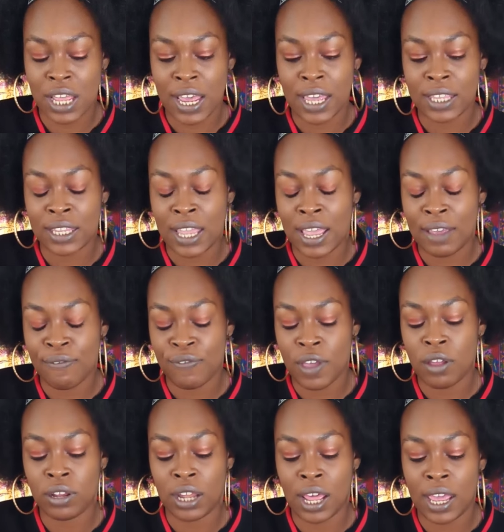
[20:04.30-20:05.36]
like they
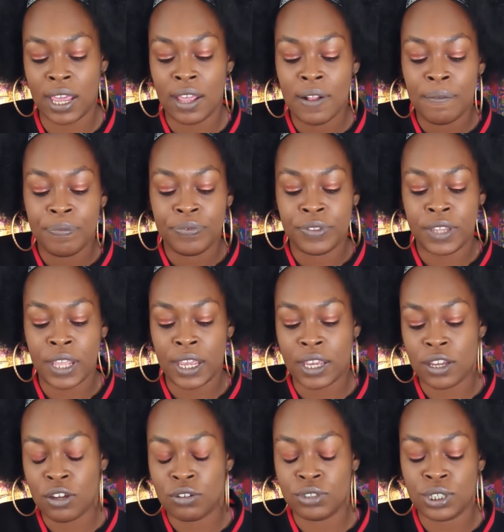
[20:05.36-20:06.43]
felt like they
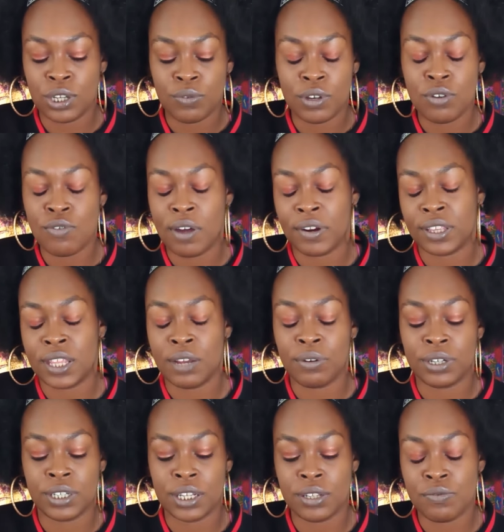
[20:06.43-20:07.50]
can go deal with whoever they
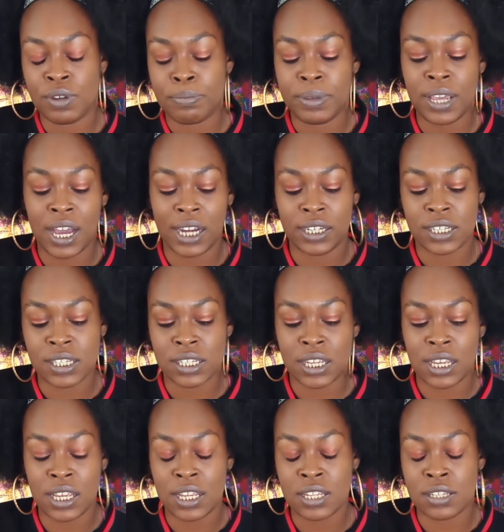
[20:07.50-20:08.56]
were dealing with behind the
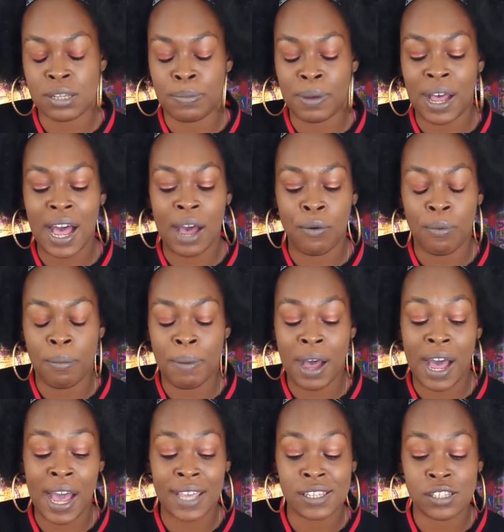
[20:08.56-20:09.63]
scenes
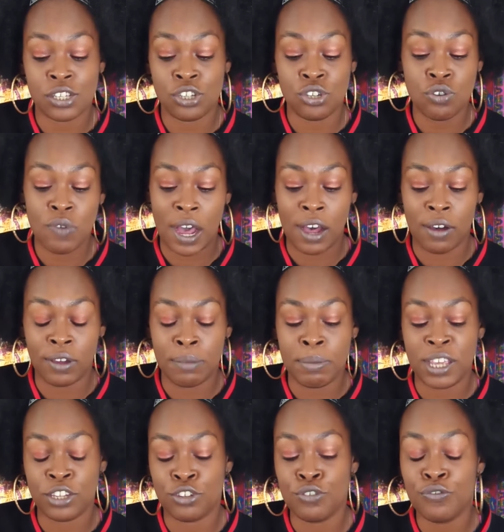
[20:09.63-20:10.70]
by icing you out and
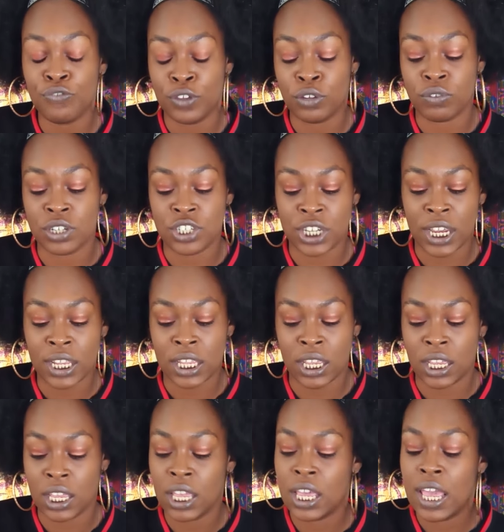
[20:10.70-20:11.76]
make you feel
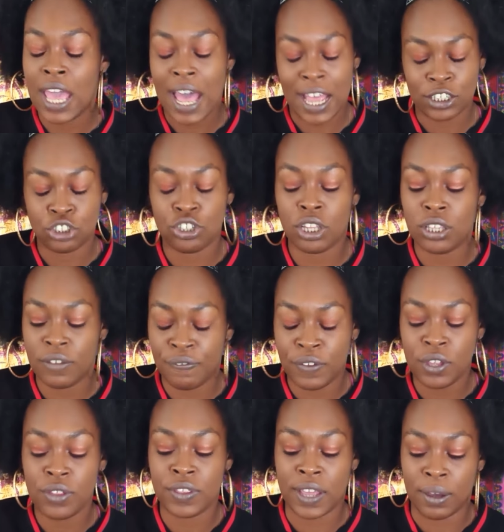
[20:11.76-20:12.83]
rejected. I strongly
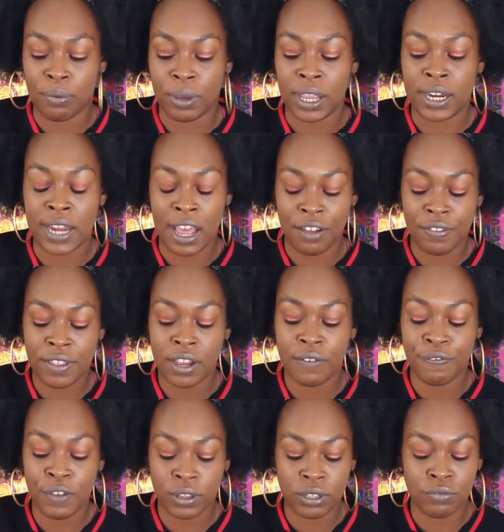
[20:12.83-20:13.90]
feel that way. Now
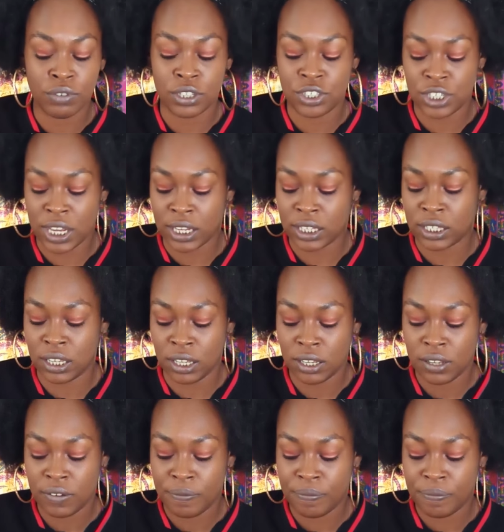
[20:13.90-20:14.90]
they're feeling rejected.